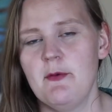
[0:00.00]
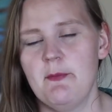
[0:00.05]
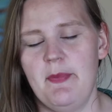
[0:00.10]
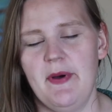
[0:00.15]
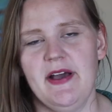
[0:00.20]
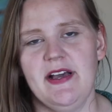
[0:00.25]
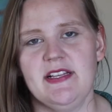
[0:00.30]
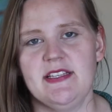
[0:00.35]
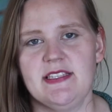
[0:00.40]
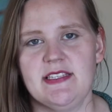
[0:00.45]

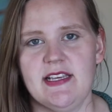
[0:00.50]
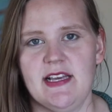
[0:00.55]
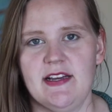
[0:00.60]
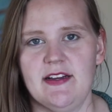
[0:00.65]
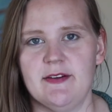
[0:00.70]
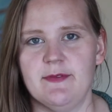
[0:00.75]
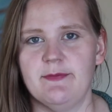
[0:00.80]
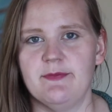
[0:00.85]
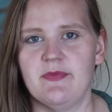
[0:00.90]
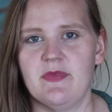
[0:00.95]
but
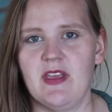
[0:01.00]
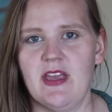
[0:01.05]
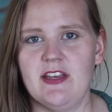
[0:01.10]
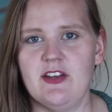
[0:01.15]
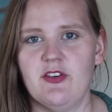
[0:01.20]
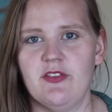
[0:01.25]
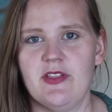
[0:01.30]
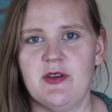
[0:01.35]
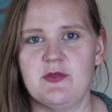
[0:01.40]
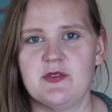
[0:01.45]
I
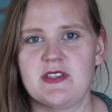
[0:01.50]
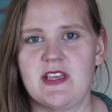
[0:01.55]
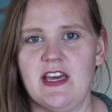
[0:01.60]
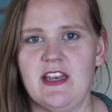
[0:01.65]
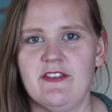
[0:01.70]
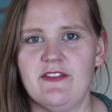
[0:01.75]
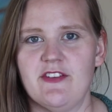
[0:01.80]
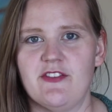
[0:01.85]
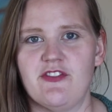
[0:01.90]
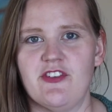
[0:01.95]
know that was
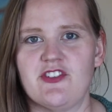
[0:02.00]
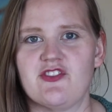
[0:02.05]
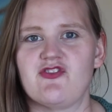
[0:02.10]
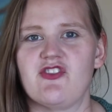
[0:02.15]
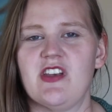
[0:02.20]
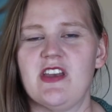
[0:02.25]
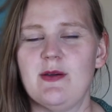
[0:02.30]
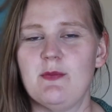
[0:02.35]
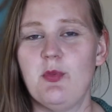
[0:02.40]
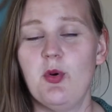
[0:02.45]
kind of a
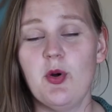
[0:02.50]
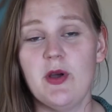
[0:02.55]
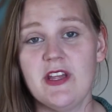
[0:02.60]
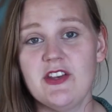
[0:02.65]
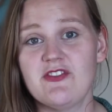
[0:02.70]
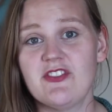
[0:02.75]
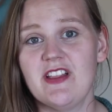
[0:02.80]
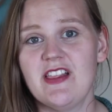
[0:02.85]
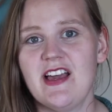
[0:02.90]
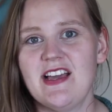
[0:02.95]
frustrating
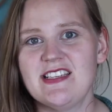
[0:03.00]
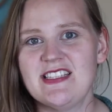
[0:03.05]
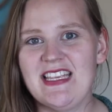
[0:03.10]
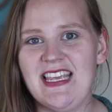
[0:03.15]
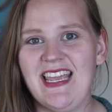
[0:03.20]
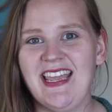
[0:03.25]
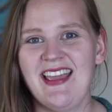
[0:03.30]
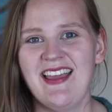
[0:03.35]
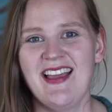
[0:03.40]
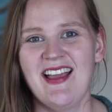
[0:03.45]
point,
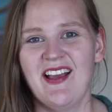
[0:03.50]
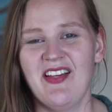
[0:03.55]
realizing